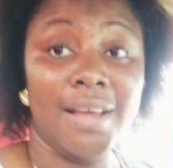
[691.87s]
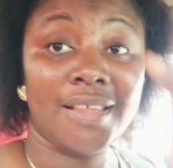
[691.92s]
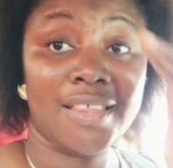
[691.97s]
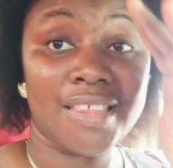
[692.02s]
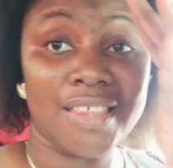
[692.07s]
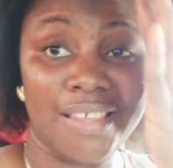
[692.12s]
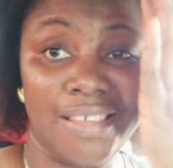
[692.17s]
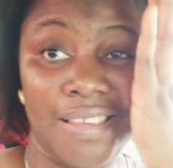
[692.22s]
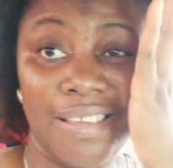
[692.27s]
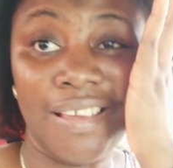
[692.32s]

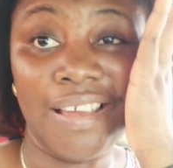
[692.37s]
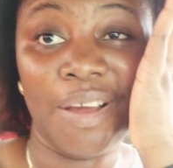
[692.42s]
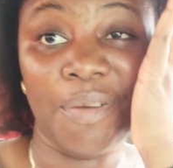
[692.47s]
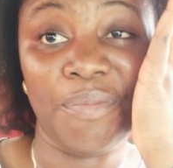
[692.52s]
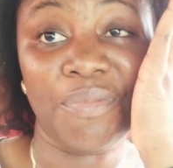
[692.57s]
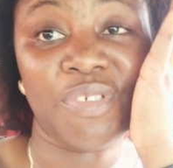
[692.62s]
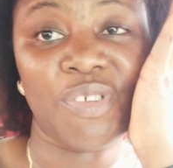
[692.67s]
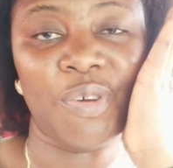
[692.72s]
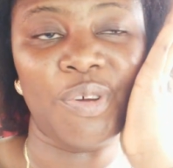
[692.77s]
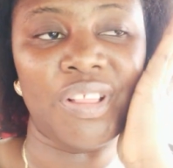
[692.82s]
See,
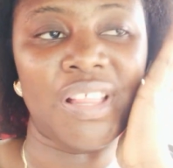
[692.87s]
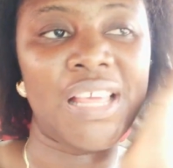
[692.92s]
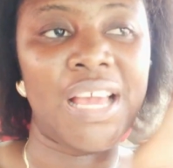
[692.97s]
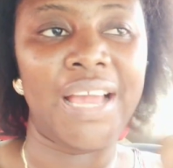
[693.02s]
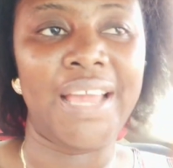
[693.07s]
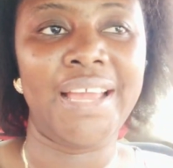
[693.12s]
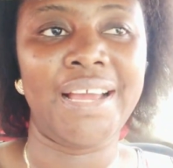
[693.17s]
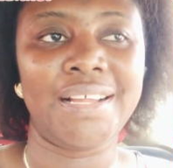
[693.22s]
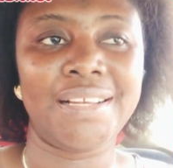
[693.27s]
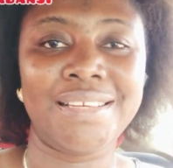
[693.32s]
I'm so
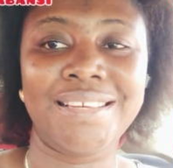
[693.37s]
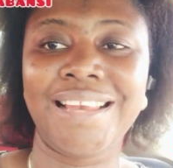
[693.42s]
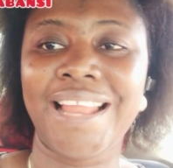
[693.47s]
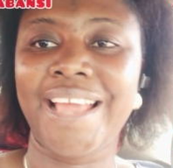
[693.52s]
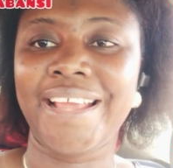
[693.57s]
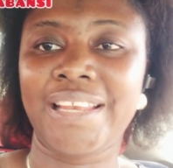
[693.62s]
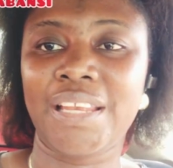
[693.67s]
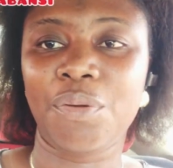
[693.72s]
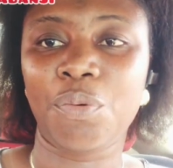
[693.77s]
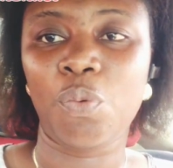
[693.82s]
tired,
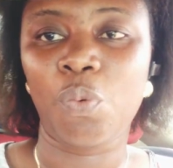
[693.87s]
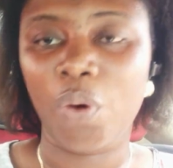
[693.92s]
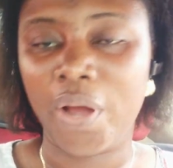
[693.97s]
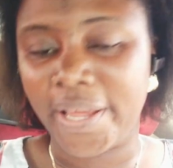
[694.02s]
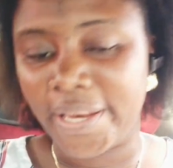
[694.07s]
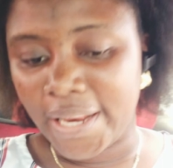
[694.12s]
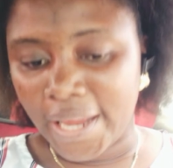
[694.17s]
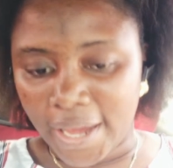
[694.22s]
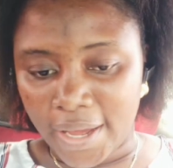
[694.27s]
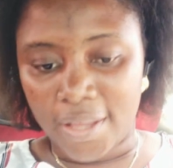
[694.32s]
like the
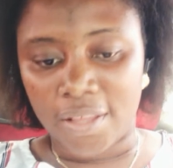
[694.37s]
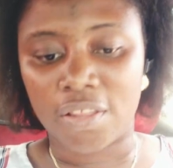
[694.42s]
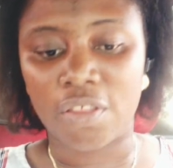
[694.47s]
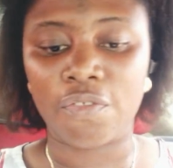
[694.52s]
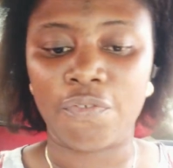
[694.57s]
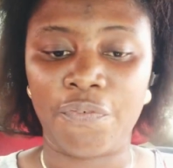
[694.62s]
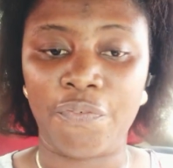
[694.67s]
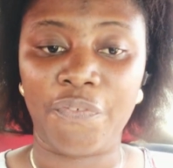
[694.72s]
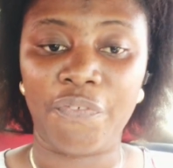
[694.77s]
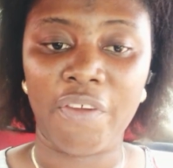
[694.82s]
weather is
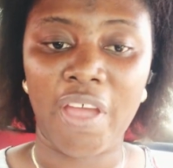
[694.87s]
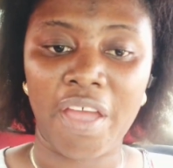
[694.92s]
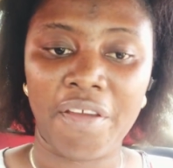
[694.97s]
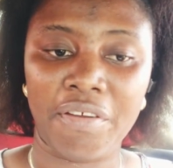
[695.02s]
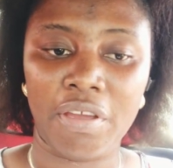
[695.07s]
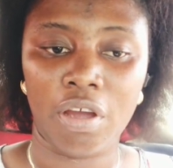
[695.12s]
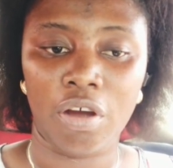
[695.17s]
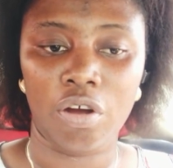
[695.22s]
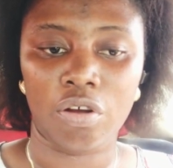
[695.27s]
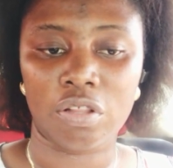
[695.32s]

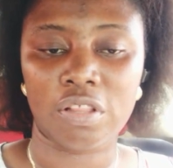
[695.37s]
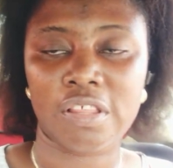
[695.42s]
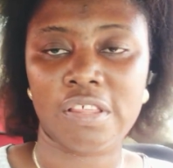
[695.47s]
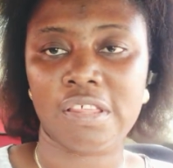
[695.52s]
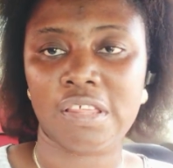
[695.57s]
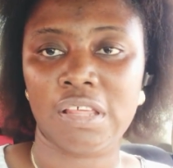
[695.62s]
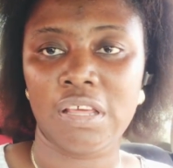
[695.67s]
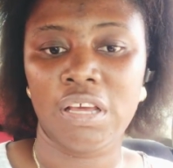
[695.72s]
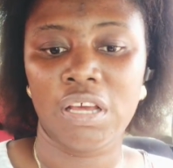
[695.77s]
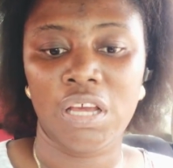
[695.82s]
very hot.
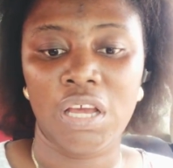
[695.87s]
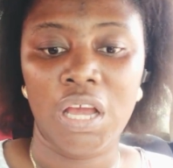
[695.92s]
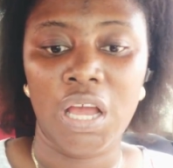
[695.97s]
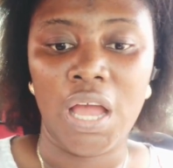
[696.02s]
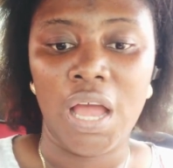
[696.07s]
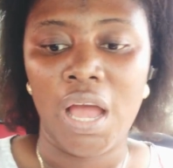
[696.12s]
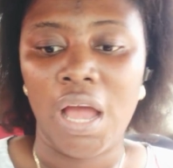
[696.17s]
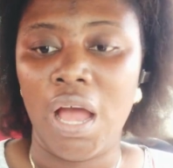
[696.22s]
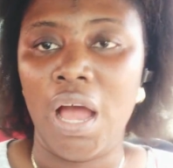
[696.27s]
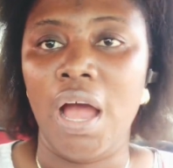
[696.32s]

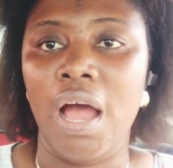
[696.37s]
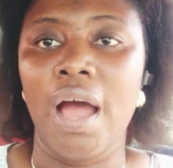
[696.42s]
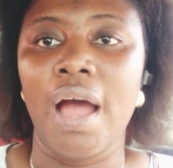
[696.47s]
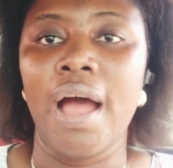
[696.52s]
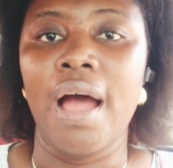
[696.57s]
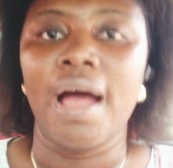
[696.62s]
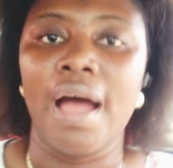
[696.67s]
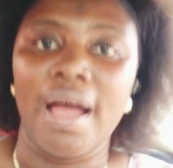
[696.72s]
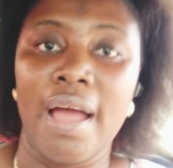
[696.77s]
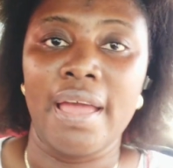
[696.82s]

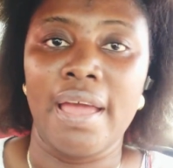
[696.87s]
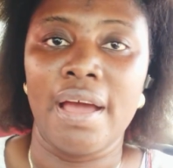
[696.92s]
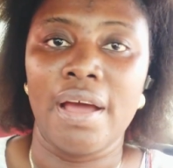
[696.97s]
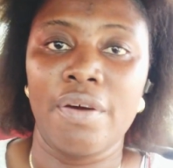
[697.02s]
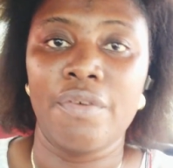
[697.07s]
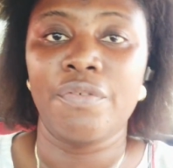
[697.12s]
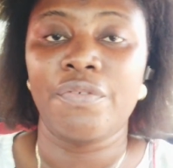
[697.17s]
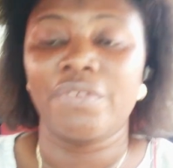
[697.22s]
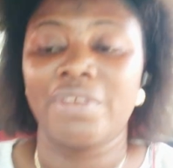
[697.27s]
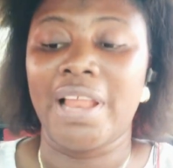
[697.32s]
I
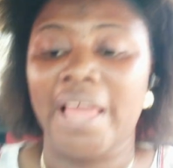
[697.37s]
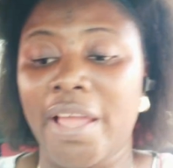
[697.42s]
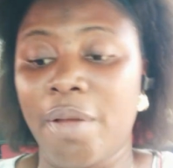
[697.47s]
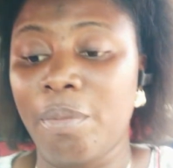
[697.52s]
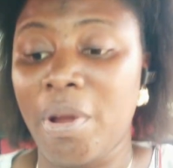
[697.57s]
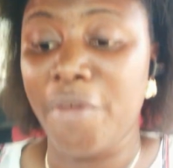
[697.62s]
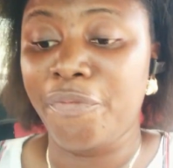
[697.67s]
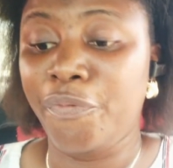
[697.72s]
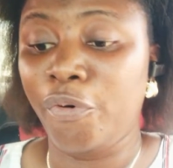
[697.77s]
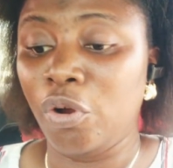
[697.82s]
have, like,
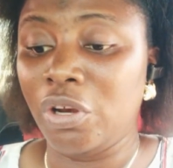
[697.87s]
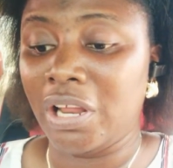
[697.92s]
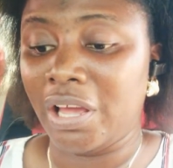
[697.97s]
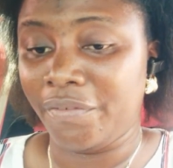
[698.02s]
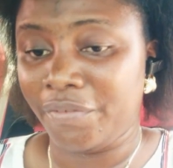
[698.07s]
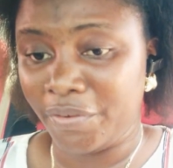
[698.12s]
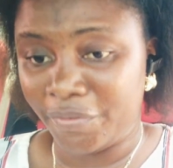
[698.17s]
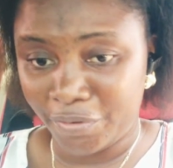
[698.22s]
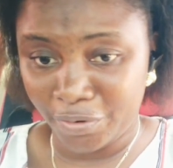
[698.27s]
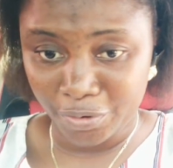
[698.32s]
my phone have
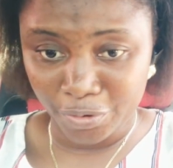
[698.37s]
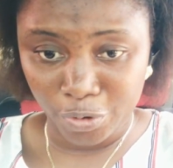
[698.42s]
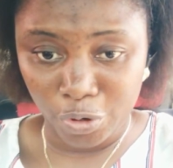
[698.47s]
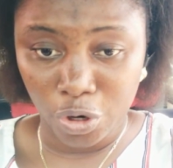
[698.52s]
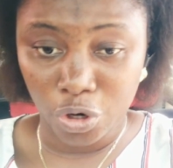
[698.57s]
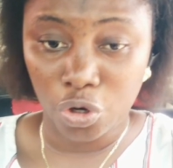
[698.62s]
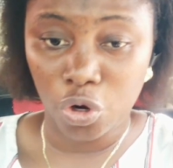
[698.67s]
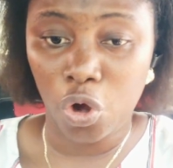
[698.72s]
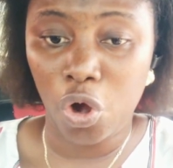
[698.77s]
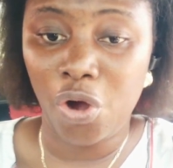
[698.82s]
even
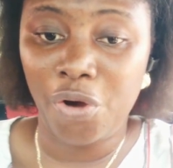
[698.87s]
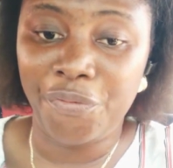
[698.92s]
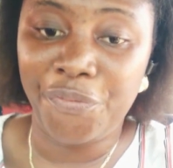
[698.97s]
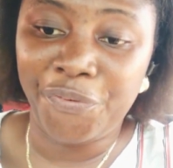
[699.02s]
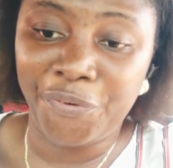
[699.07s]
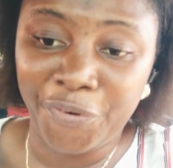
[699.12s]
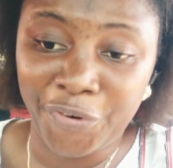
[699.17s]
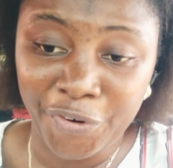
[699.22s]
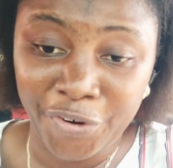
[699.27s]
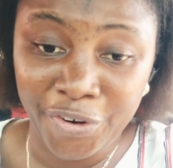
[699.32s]
gone off
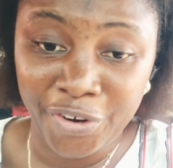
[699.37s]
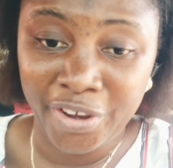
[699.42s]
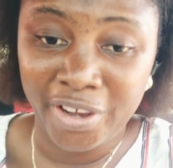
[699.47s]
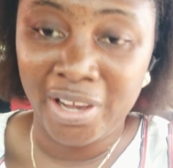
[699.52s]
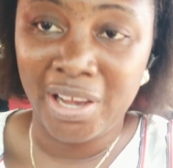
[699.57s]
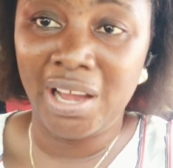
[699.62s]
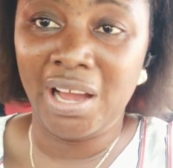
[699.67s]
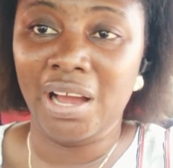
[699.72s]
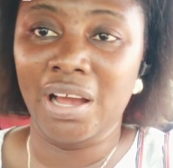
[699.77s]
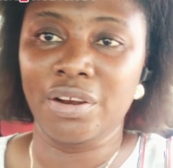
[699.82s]

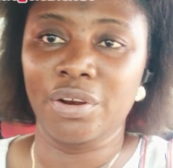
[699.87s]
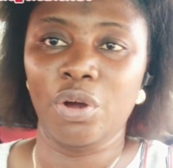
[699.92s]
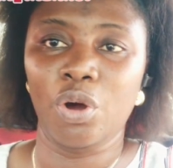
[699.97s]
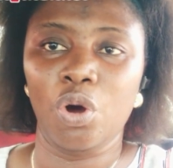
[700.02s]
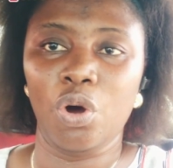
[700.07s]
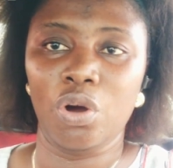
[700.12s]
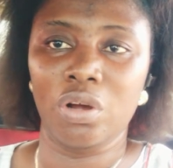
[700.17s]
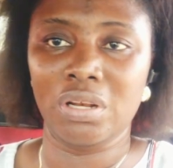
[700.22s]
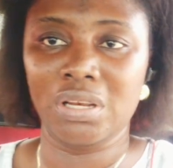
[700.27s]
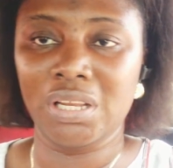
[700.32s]
and
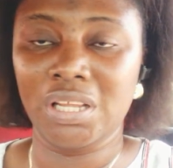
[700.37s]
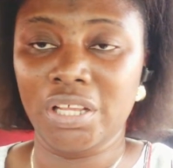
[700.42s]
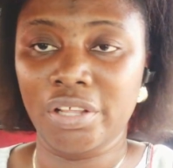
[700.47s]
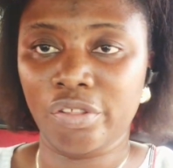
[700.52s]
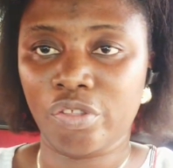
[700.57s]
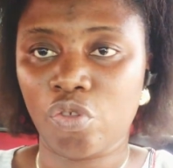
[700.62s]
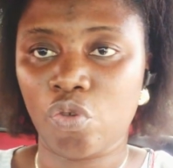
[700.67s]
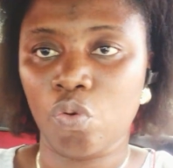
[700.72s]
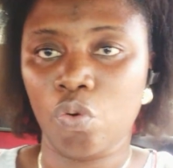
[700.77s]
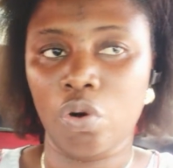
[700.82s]
on
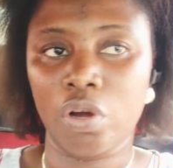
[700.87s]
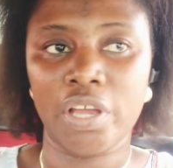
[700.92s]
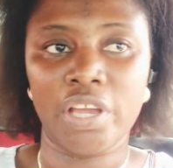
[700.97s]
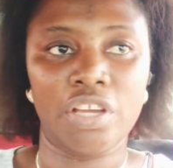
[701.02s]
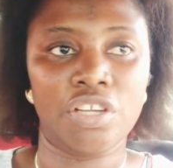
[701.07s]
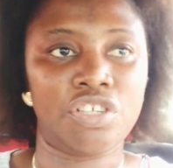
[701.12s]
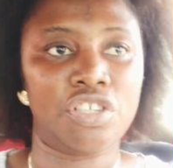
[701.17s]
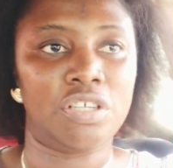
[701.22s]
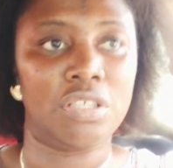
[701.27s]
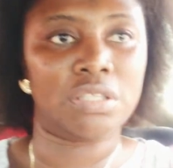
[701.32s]
in two
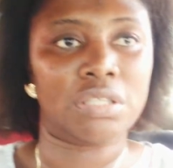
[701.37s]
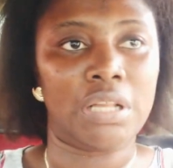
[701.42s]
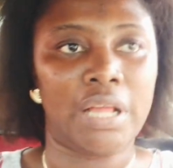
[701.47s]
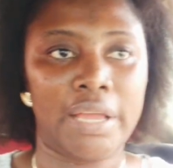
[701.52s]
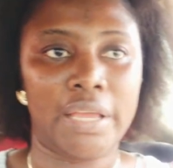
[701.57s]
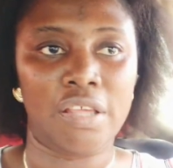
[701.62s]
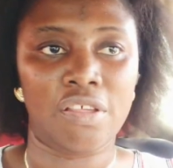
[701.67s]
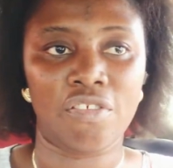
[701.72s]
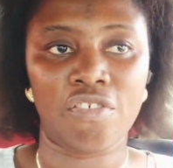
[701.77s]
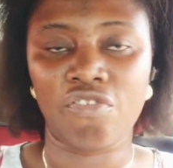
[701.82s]
occasions,
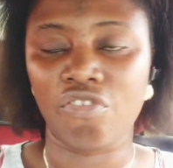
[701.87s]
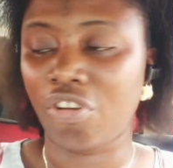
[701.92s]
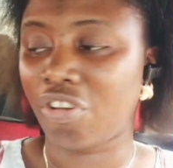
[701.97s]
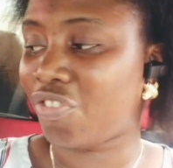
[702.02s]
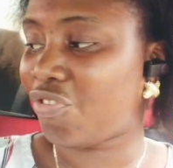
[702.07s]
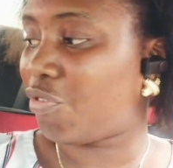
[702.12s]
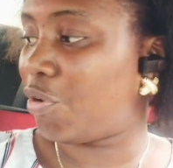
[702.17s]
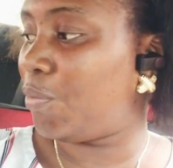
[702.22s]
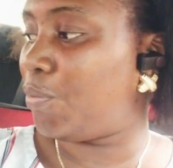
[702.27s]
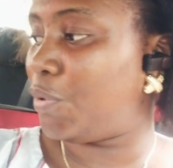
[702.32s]
like it's just
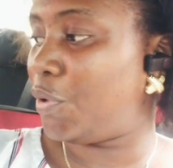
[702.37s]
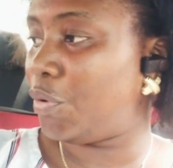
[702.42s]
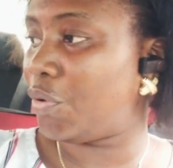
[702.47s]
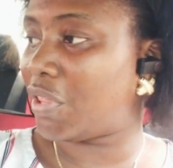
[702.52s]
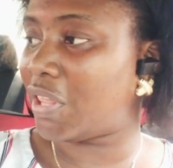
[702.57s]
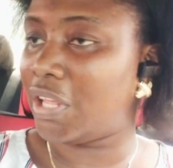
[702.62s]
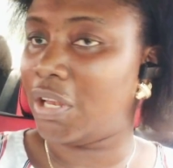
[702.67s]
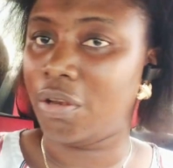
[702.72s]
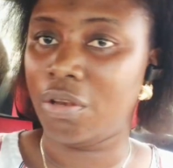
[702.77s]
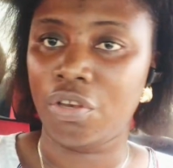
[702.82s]

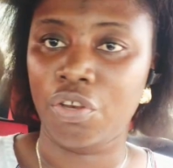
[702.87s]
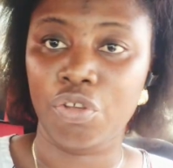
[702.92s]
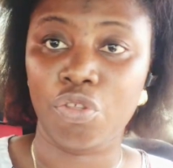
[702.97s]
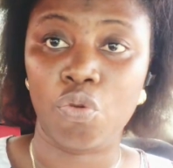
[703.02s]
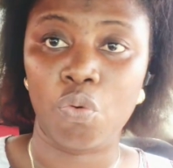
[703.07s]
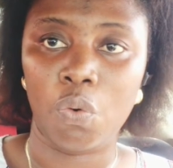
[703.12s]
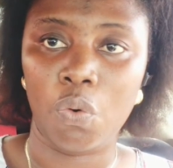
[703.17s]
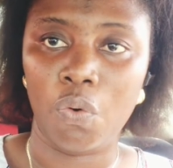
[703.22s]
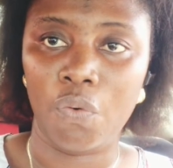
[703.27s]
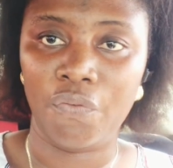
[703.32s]
rebooting due
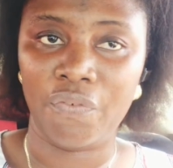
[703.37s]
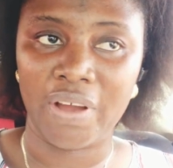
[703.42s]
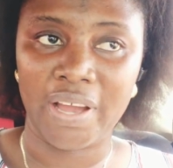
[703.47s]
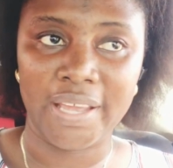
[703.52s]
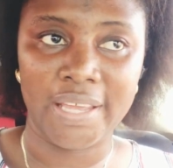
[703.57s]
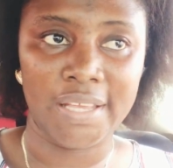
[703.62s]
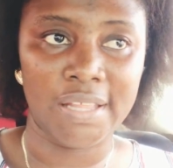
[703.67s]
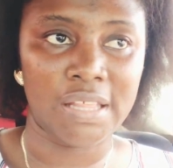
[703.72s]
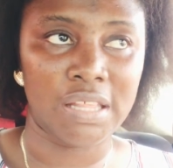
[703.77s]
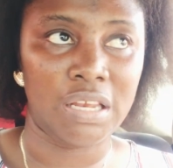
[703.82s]
to
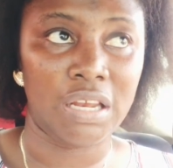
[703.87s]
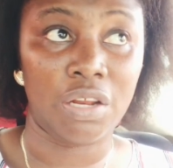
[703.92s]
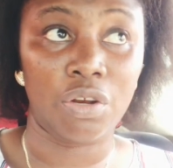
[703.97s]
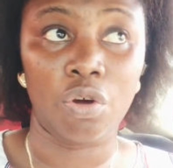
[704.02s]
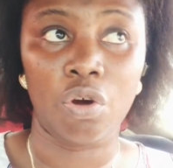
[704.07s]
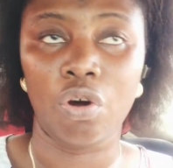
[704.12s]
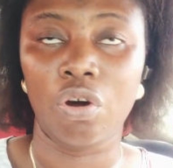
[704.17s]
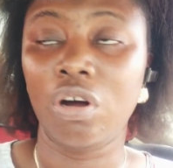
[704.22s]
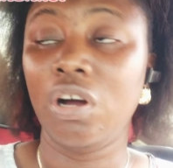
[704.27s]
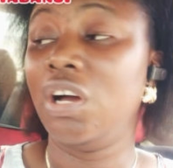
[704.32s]
overheating and
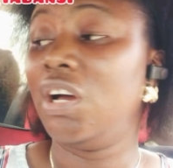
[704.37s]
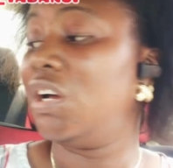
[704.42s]
all.